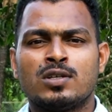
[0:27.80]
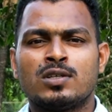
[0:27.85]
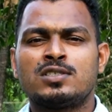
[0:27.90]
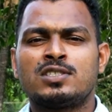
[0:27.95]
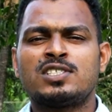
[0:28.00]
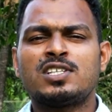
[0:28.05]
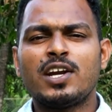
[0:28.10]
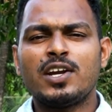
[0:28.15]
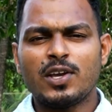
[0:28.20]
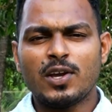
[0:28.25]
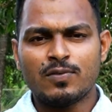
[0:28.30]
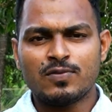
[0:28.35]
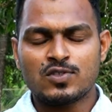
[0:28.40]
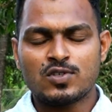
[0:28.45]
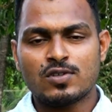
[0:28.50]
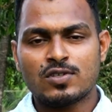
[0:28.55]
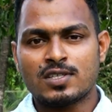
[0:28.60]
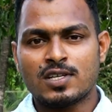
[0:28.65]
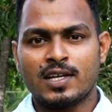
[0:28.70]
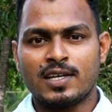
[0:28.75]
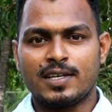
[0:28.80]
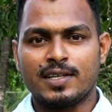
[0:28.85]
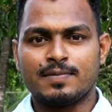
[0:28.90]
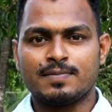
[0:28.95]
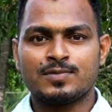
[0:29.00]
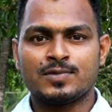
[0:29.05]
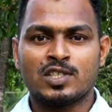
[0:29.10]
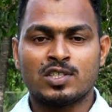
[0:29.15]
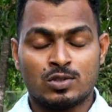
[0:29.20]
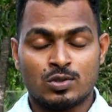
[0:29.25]
study of society.
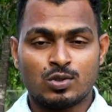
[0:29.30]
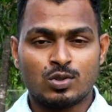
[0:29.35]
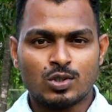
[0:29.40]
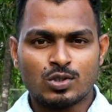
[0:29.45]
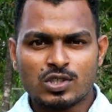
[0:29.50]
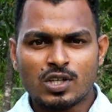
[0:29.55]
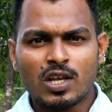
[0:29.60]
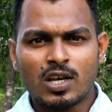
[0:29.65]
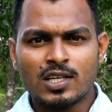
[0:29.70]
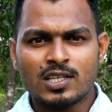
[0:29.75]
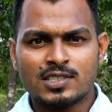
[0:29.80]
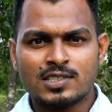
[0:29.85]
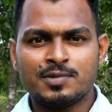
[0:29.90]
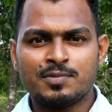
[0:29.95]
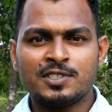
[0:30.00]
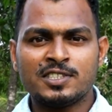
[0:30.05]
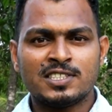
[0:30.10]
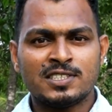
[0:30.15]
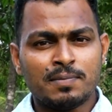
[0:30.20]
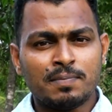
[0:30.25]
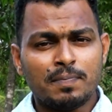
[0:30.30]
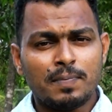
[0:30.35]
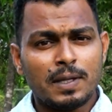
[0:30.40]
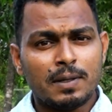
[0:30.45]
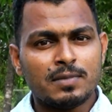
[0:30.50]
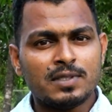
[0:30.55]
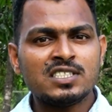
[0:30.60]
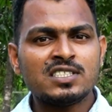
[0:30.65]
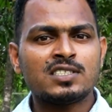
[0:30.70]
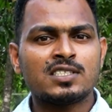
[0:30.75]
Sociology simply
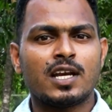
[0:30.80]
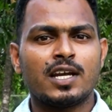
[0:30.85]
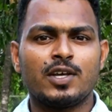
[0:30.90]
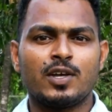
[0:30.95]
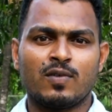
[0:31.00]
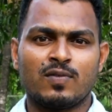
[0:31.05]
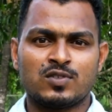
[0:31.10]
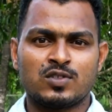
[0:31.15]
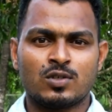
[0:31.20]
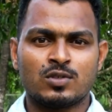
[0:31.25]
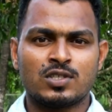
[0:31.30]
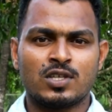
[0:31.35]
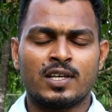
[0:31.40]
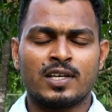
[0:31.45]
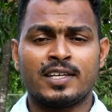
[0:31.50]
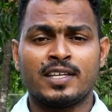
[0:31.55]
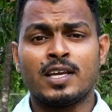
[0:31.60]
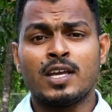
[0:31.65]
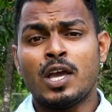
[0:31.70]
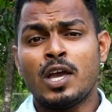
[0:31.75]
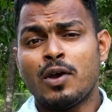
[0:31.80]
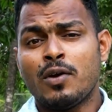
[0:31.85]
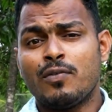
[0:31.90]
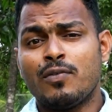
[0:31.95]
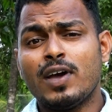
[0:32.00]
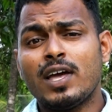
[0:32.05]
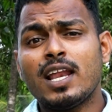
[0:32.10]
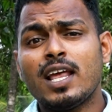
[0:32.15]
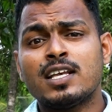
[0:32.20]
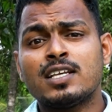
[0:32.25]
means study of society,
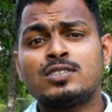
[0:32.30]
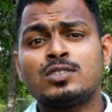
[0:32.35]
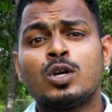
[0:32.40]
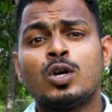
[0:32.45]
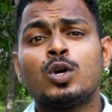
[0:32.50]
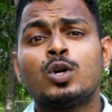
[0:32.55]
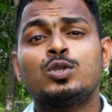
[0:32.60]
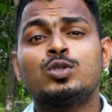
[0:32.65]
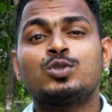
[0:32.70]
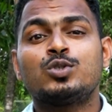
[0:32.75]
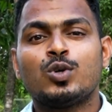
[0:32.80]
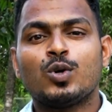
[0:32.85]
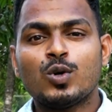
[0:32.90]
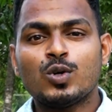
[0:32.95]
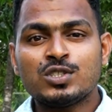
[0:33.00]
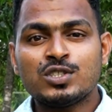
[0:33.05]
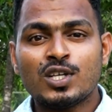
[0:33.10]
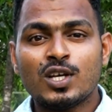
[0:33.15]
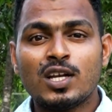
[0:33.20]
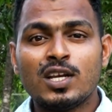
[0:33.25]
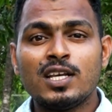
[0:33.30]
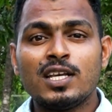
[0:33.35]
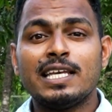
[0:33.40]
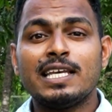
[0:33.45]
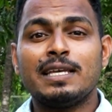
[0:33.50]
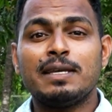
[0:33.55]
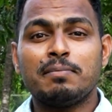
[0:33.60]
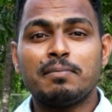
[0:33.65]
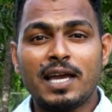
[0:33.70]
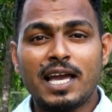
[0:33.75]
whereas social
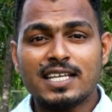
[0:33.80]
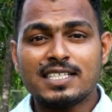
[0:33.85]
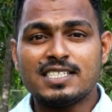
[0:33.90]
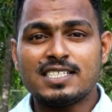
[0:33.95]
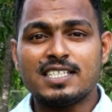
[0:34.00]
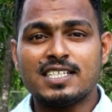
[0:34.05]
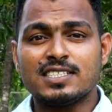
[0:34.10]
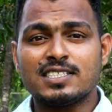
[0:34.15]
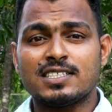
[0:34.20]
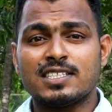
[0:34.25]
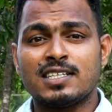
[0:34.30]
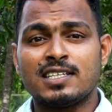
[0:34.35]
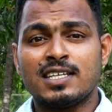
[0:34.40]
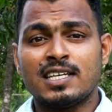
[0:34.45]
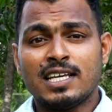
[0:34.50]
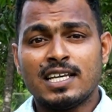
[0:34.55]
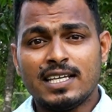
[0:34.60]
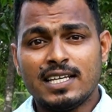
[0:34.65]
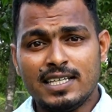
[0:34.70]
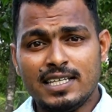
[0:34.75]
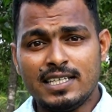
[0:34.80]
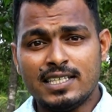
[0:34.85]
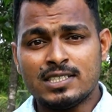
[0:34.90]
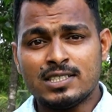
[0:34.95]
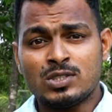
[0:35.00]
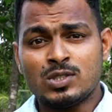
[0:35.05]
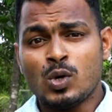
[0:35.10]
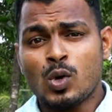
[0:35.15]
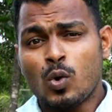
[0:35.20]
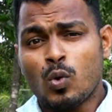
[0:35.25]
imagination
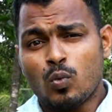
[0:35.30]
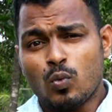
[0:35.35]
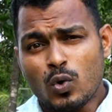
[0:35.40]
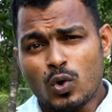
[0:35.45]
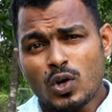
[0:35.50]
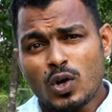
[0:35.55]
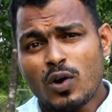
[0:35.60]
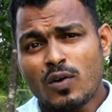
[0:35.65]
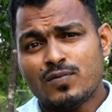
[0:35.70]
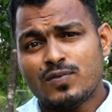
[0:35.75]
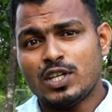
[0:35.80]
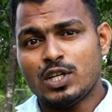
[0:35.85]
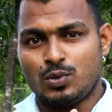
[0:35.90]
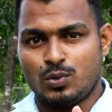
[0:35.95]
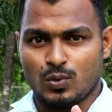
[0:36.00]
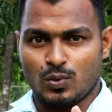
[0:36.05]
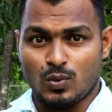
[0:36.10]
is one of the